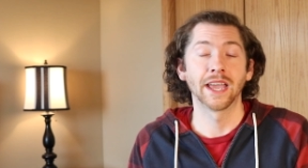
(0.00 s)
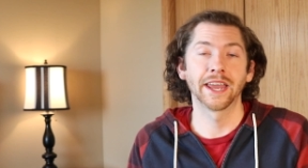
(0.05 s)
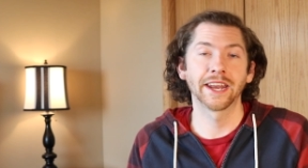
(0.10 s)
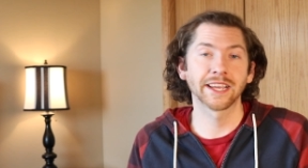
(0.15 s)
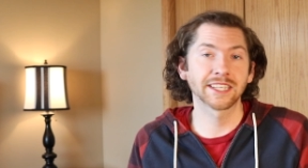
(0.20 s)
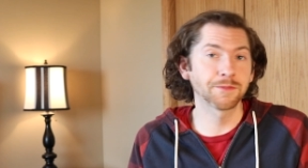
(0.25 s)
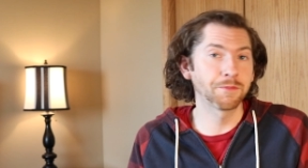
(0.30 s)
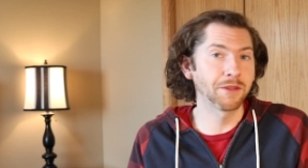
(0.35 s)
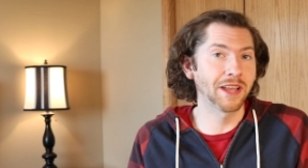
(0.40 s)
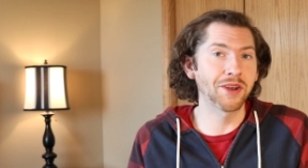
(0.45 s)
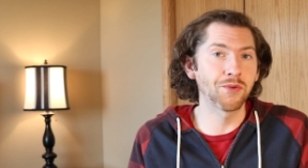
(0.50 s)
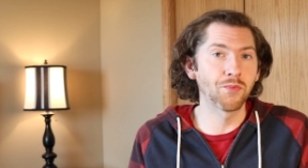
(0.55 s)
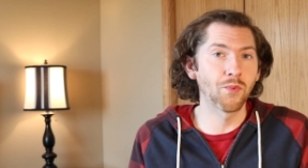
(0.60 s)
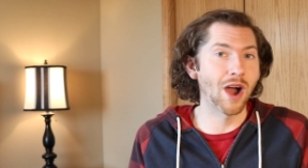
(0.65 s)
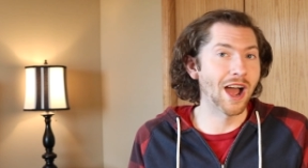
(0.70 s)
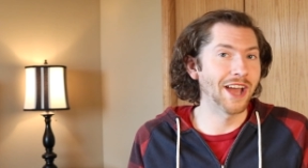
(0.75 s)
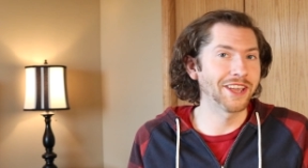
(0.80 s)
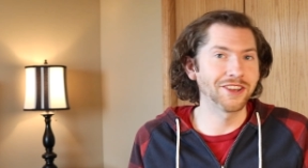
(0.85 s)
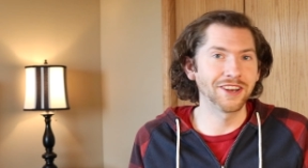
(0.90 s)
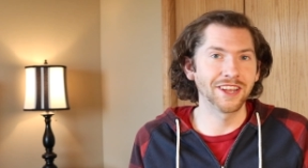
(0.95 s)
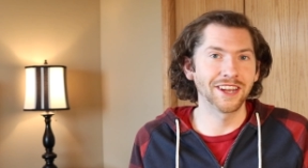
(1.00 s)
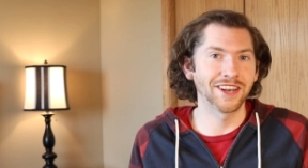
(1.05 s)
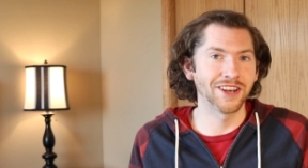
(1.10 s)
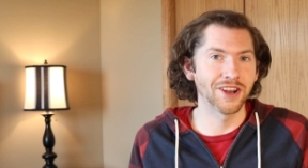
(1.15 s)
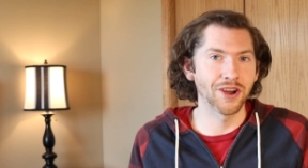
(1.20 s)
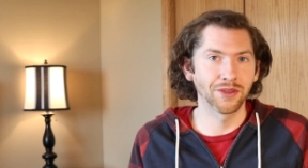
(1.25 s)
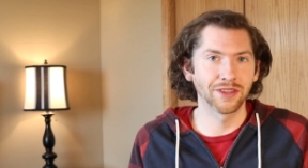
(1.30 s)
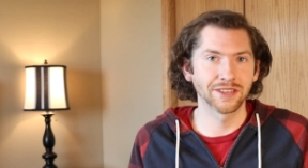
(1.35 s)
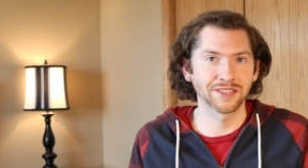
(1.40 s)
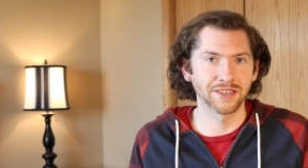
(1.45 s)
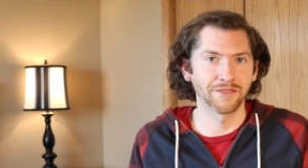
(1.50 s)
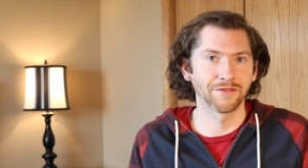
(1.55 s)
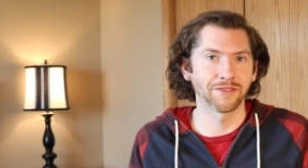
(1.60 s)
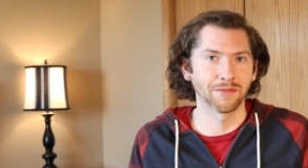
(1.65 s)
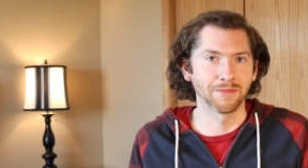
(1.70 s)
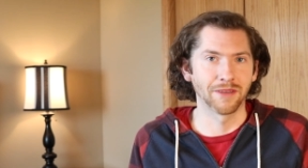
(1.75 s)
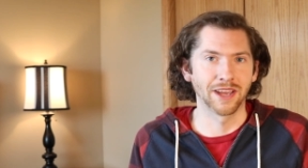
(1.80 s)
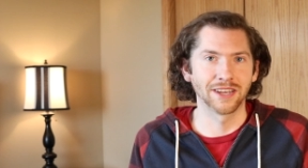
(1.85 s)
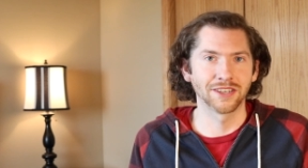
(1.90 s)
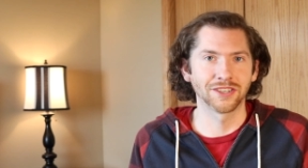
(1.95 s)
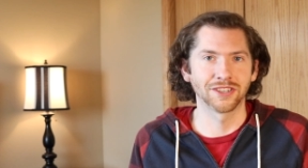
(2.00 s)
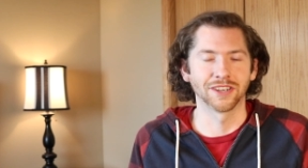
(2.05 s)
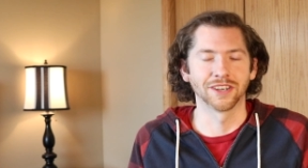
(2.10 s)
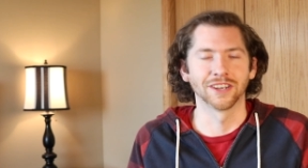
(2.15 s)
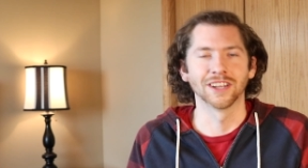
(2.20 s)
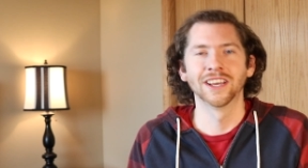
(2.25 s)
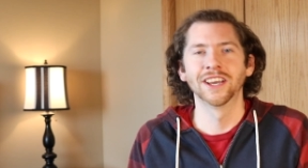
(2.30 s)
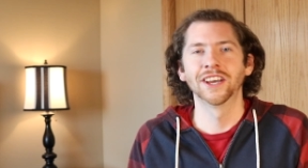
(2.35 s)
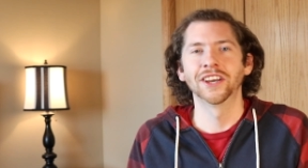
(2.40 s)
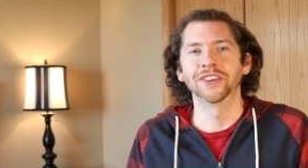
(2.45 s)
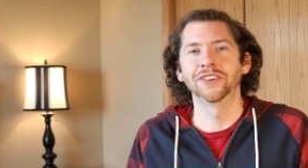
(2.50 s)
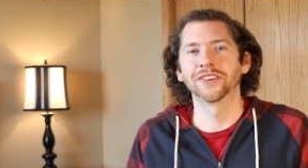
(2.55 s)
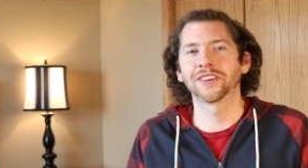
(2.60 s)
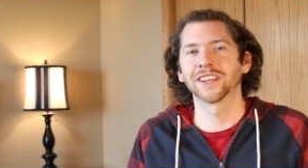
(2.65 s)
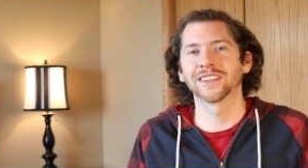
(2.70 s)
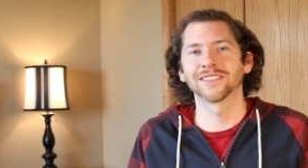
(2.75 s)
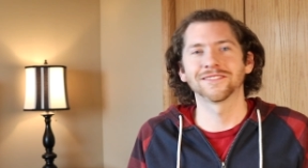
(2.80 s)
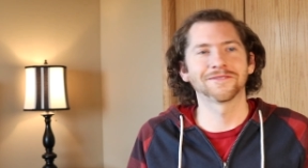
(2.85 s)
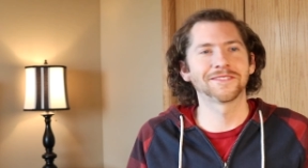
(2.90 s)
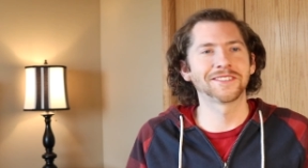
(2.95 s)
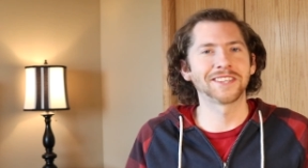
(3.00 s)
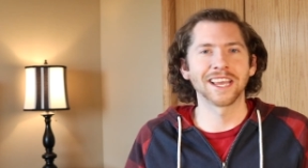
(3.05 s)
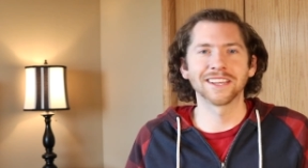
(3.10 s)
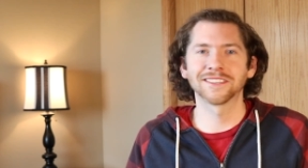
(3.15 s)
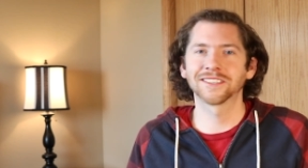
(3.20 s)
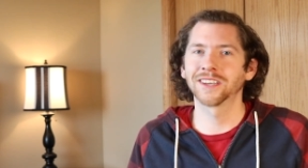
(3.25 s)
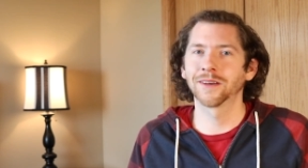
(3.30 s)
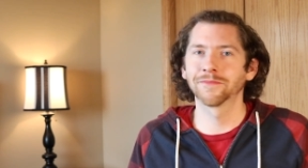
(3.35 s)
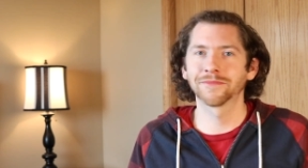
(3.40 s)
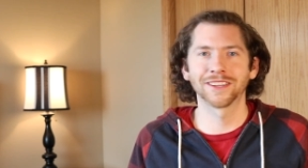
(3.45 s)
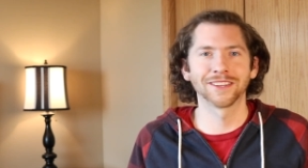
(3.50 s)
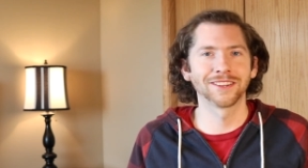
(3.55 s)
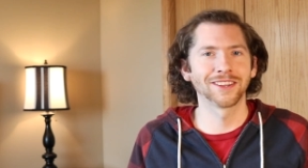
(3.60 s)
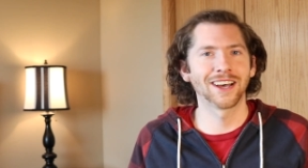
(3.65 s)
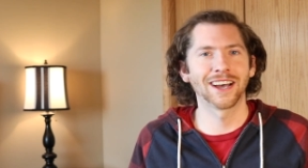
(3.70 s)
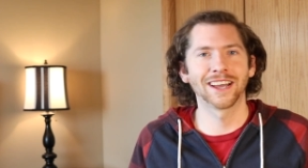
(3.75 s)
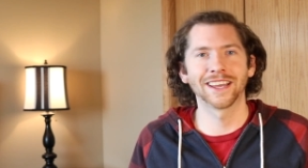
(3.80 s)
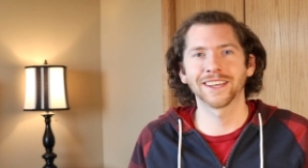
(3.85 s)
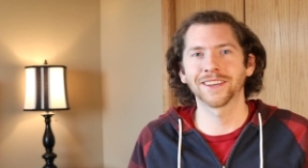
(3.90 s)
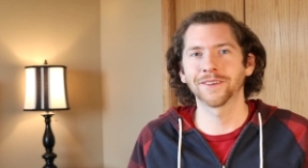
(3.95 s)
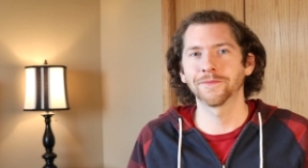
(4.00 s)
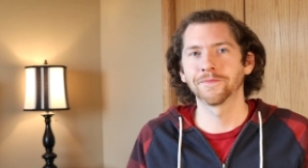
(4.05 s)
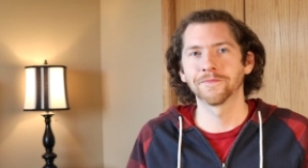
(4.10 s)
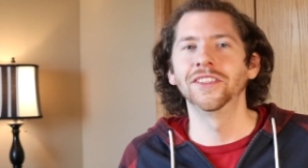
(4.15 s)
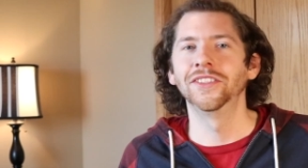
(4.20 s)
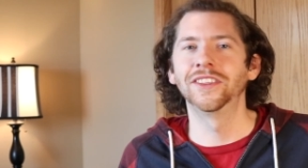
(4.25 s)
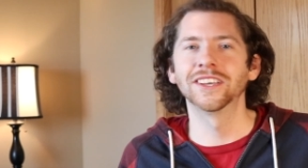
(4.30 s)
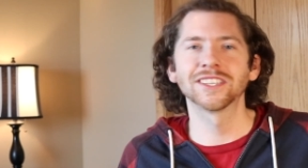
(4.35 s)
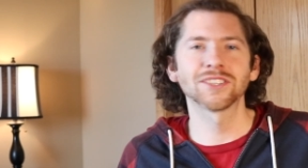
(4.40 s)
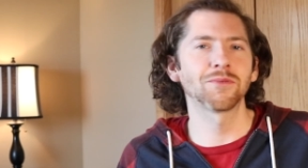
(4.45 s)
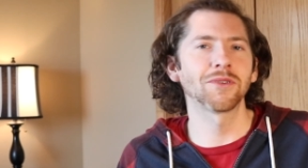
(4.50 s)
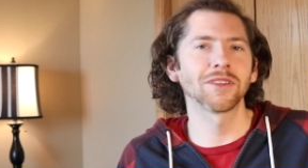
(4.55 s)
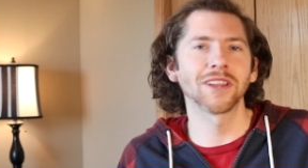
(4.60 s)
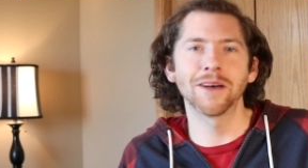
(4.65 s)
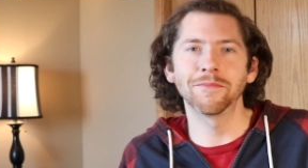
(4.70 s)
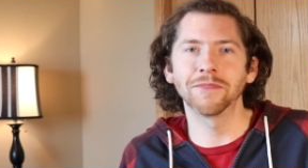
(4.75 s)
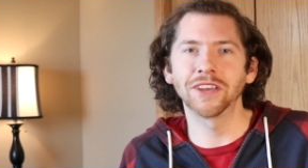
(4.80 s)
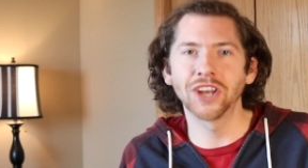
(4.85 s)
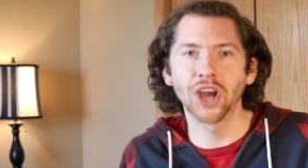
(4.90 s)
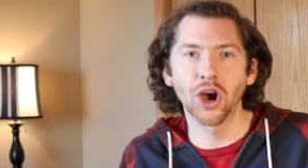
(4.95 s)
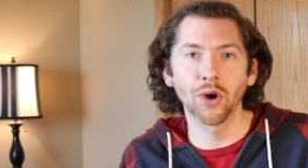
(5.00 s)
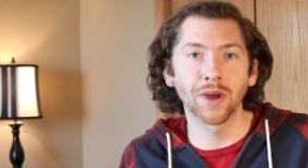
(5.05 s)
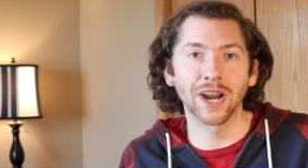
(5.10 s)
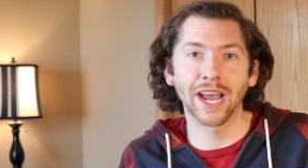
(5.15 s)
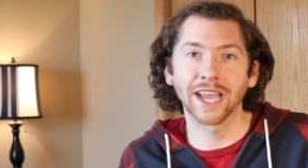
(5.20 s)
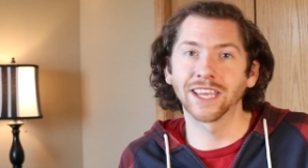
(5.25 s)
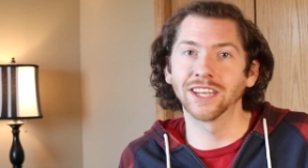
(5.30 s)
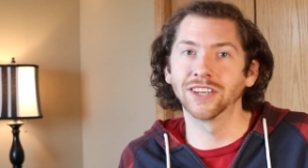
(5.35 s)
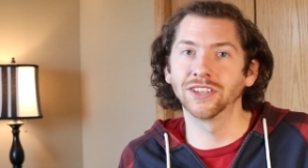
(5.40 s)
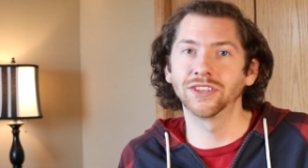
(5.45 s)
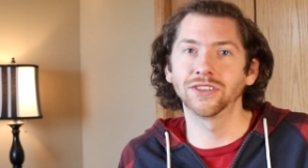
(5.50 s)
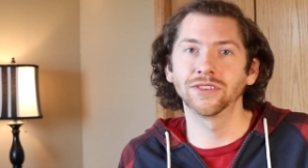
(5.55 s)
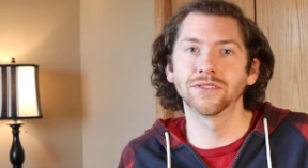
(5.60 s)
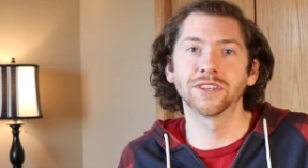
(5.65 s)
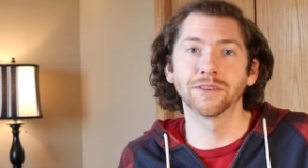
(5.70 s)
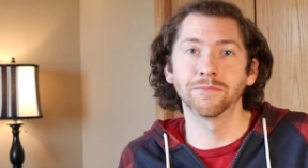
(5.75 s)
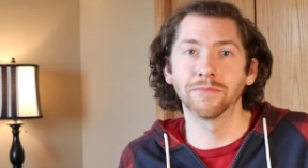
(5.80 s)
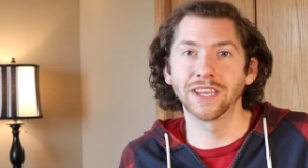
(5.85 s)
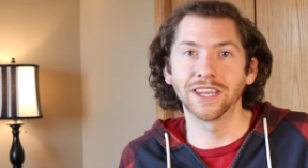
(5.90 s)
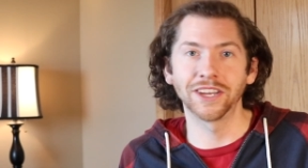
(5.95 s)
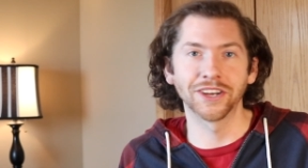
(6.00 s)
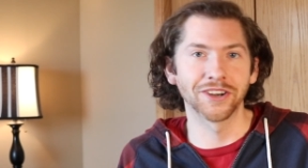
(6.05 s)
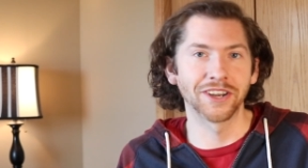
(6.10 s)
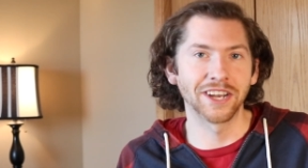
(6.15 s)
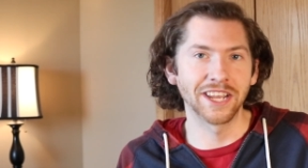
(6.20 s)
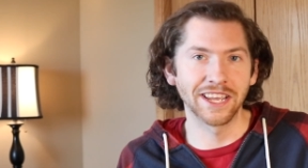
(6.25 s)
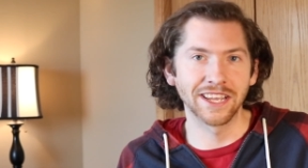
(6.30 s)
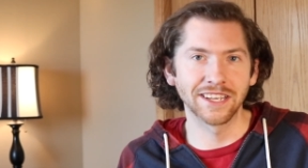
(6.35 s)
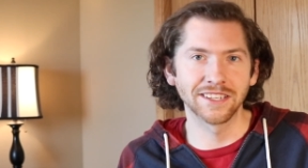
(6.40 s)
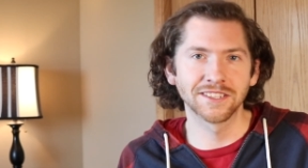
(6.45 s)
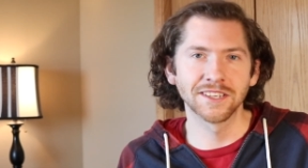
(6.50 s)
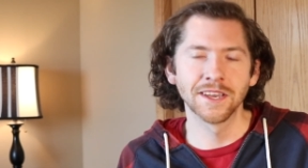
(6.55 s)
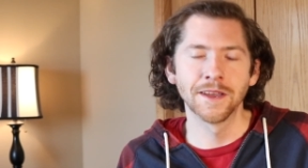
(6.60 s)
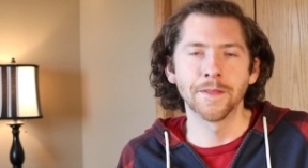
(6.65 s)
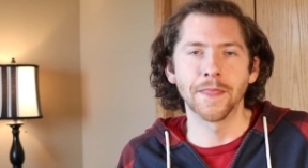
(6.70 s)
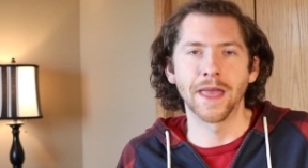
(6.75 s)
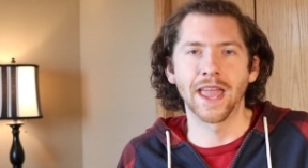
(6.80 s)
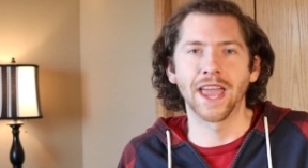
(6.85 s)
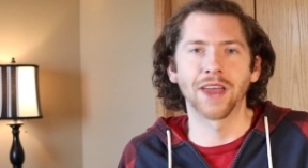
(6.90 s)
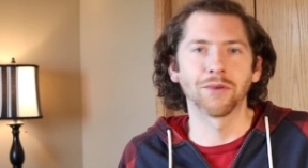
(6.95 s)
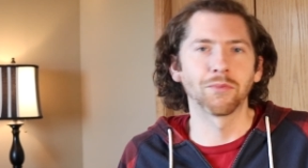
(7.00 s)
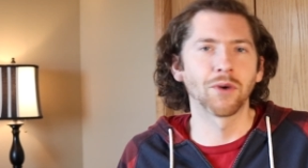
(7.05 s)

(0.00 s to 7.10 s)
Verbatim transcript: And explain why you need to know this information. You can say something like, This will let me know what I can do to meet your needs and